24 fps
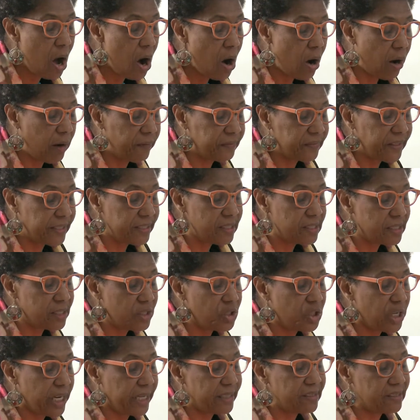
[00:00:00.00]
often
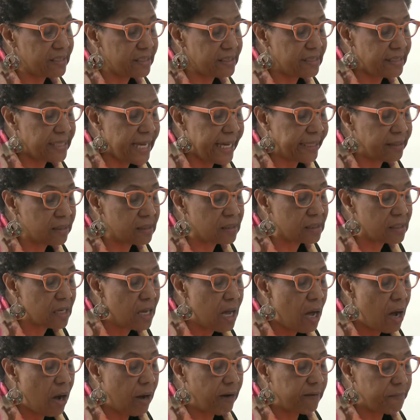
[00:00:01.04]
suggests a sense
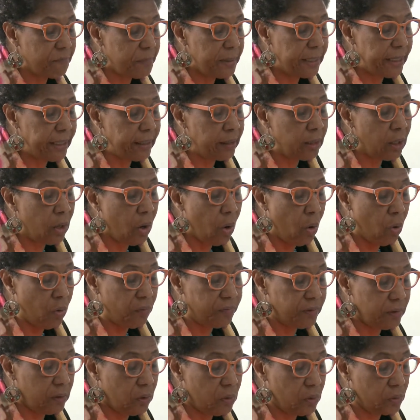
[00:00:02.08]
of being
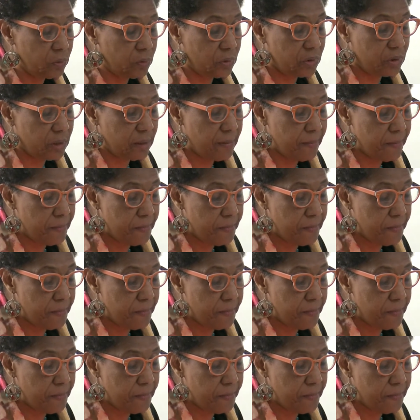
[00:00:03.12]
overlooked.